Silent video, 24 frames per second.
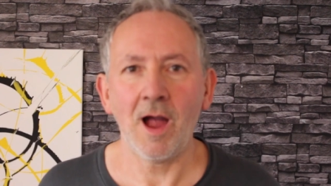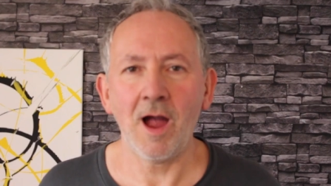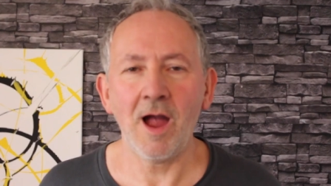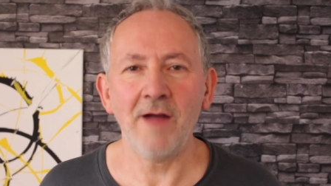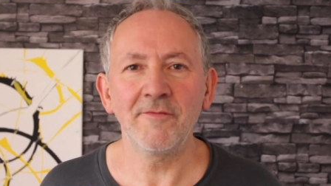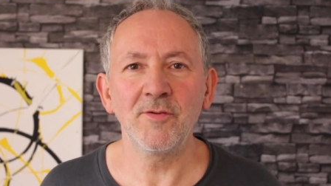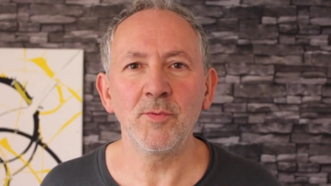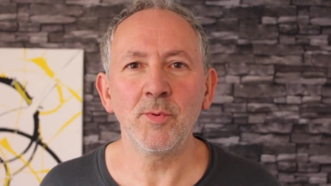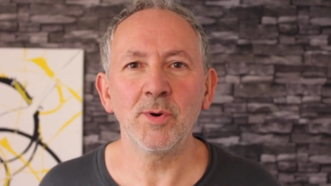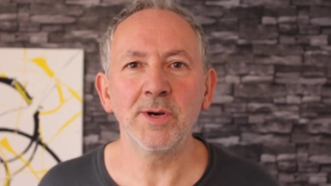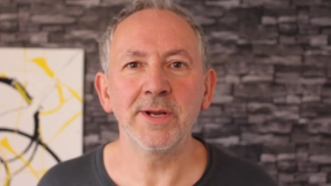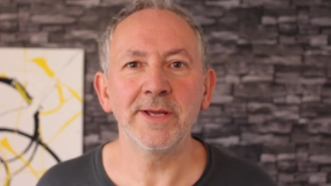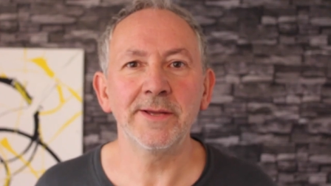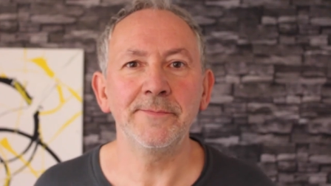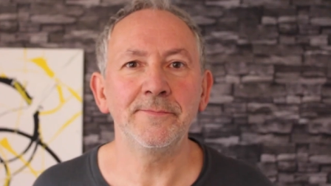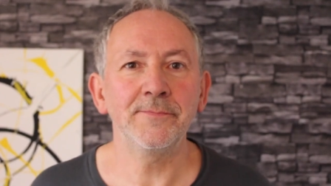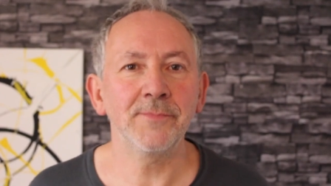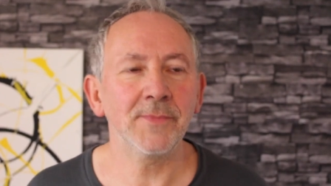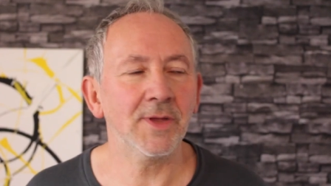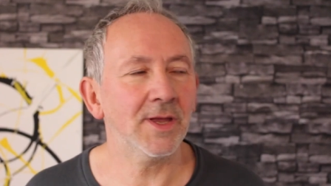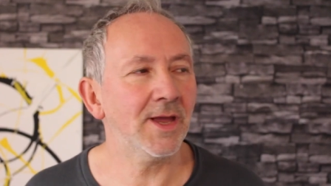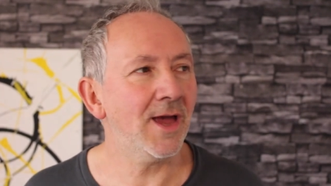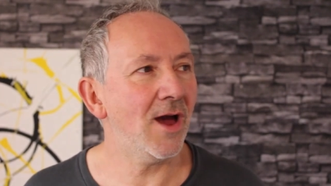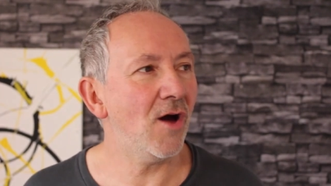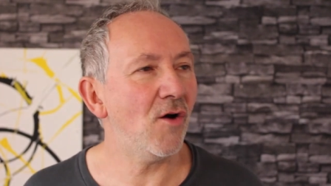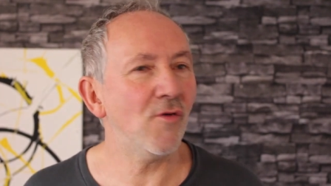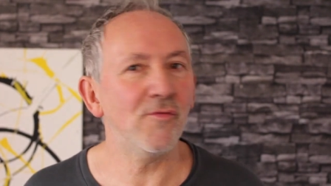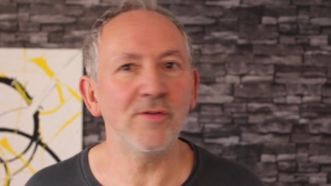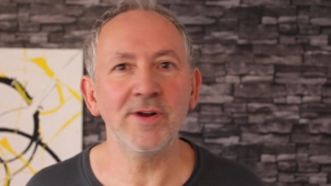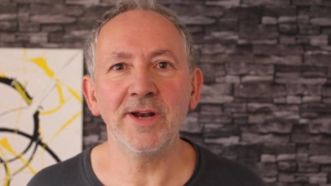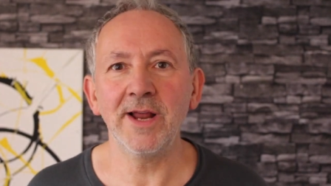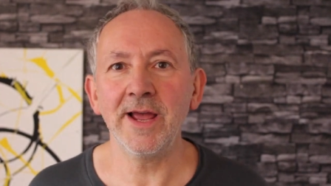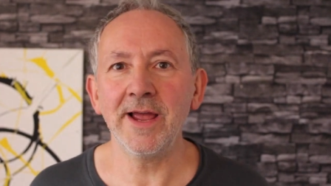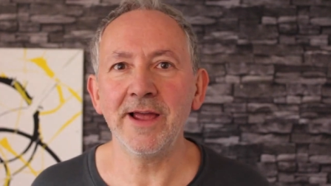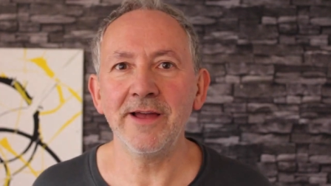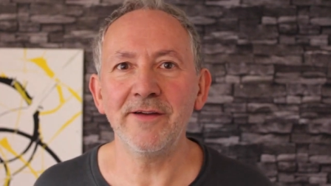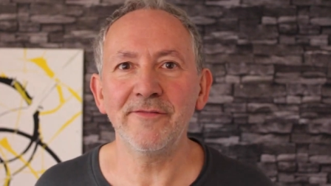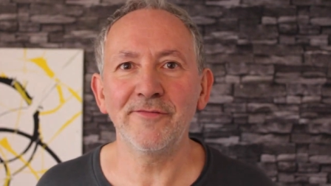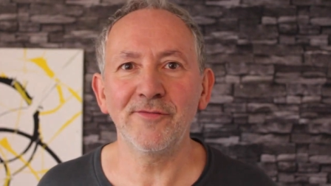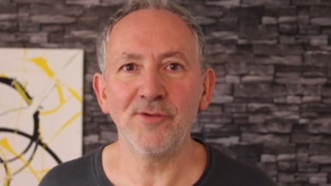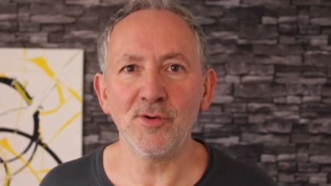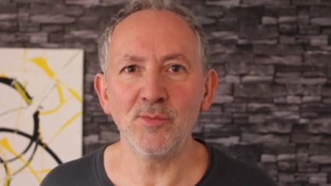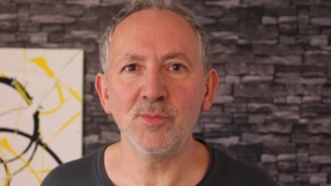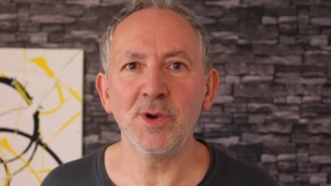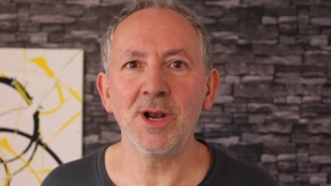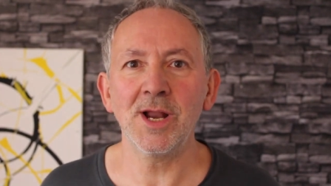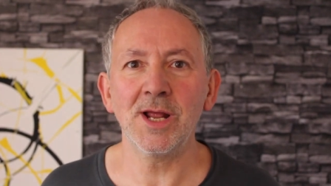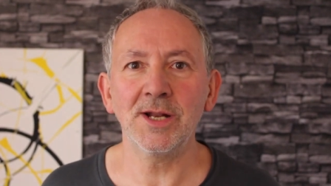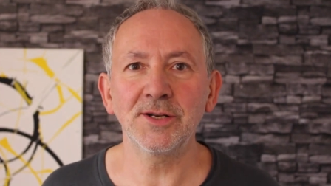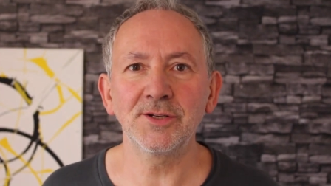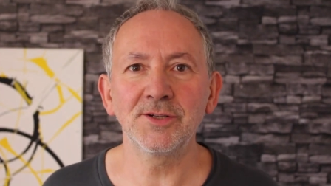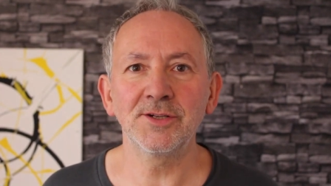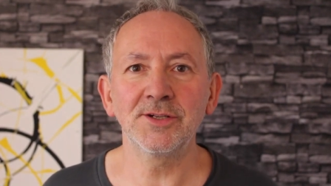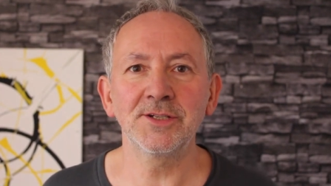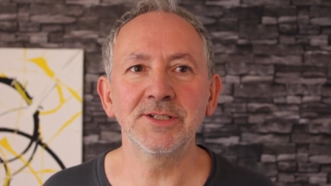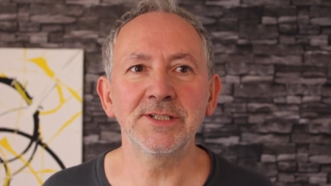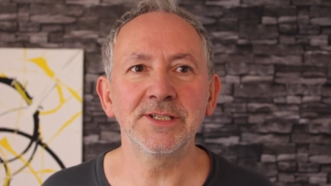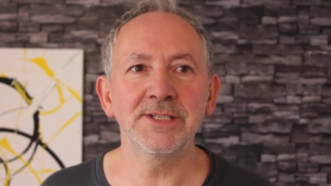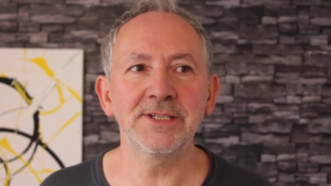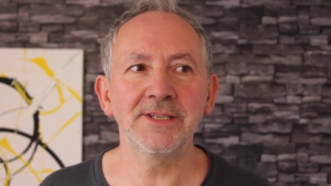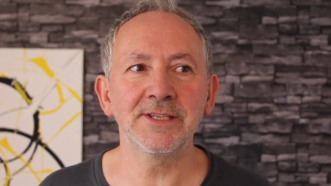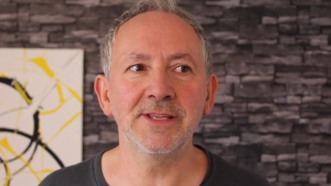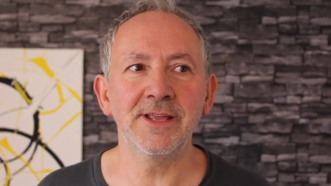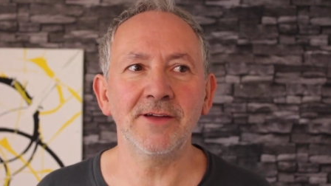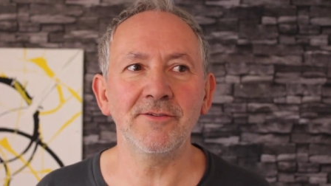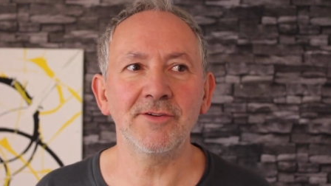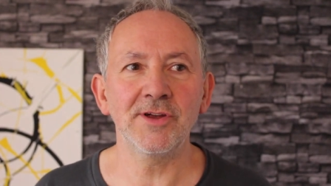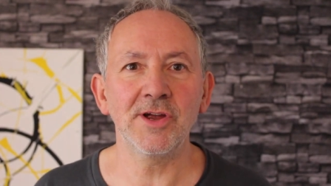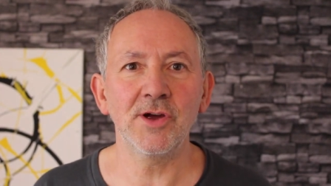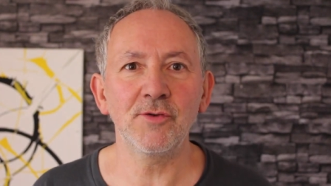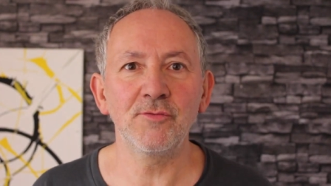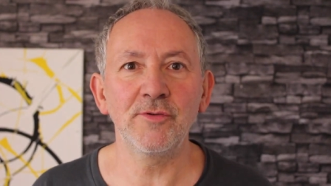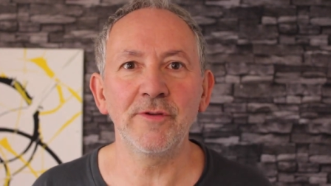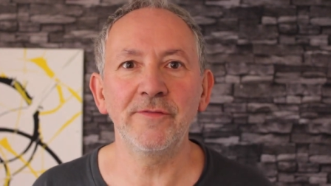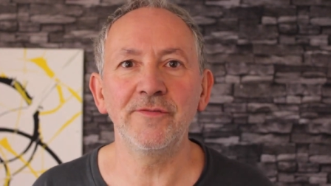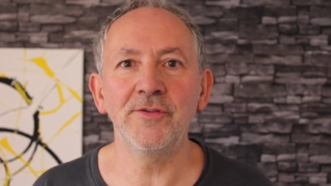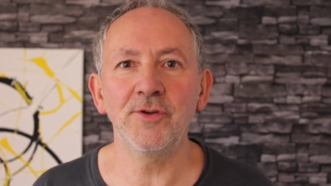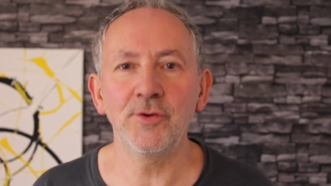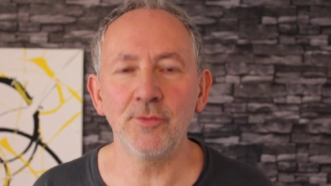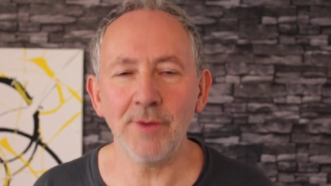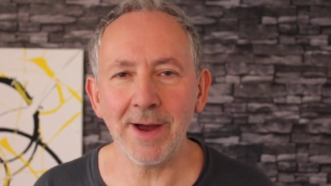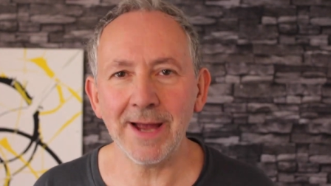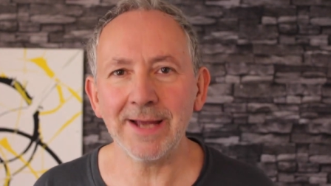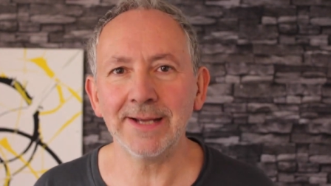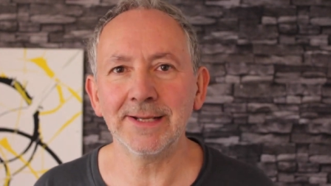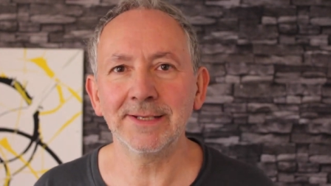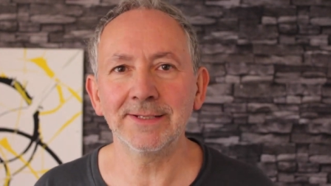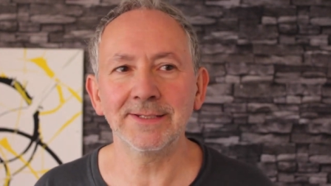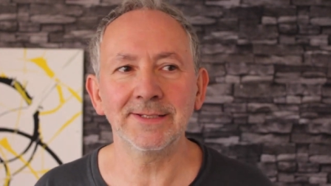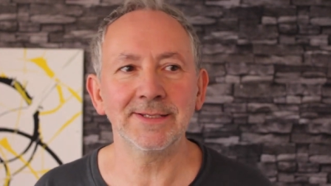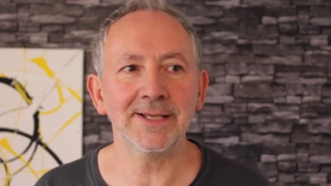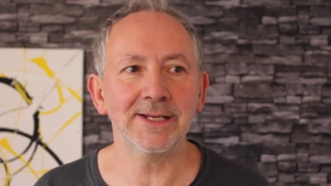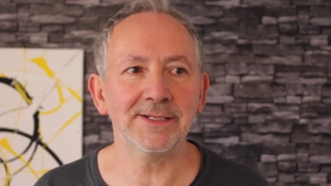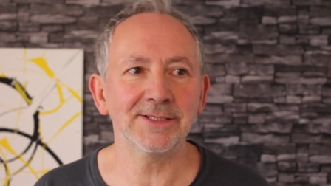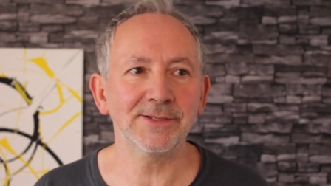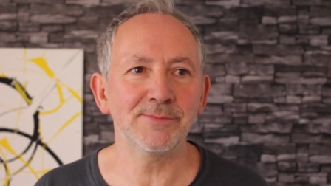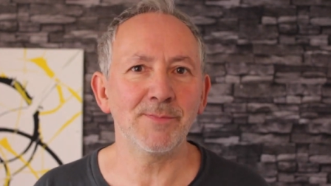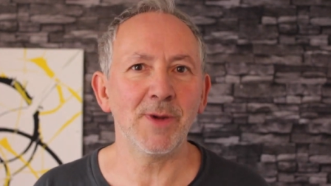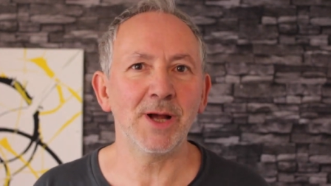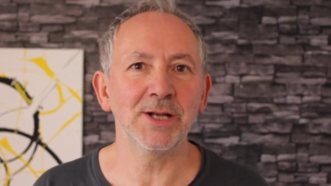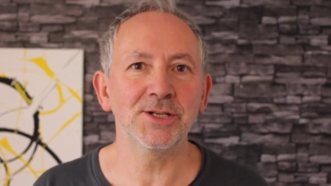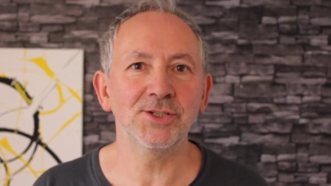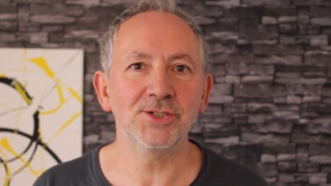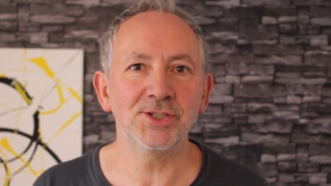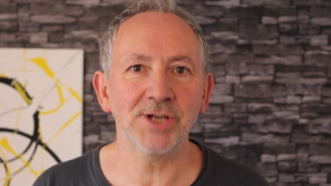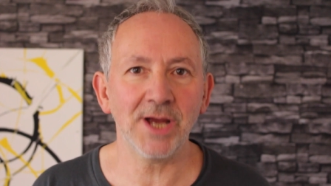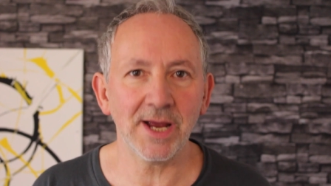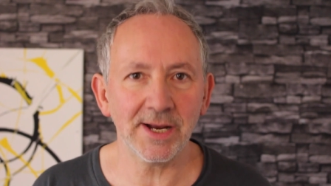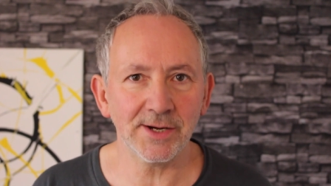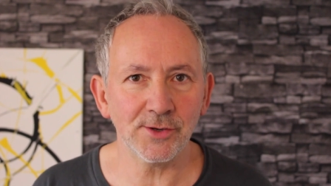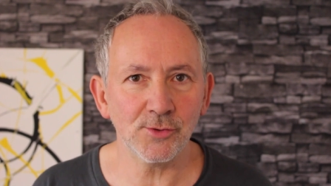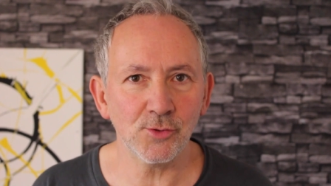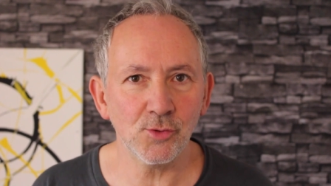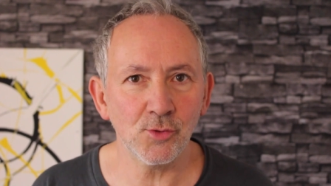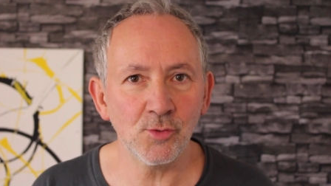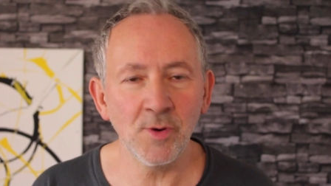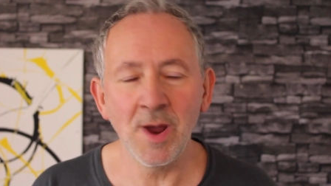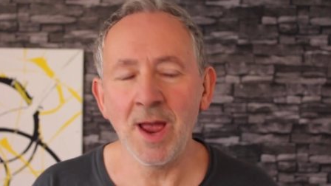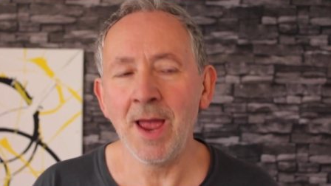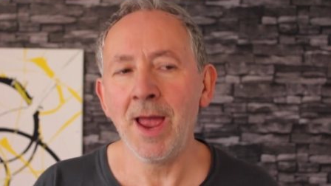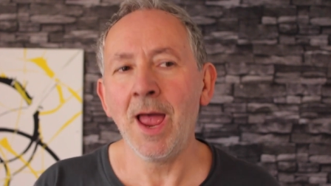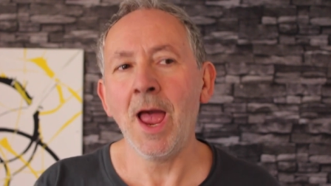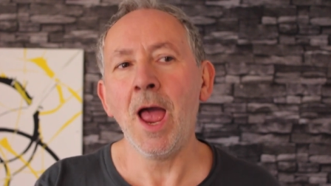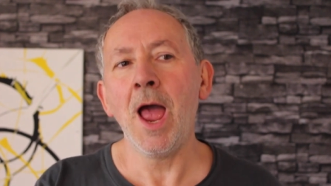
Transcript: Hi everybody, Calvin here from London Stereo Review X, that's my channel.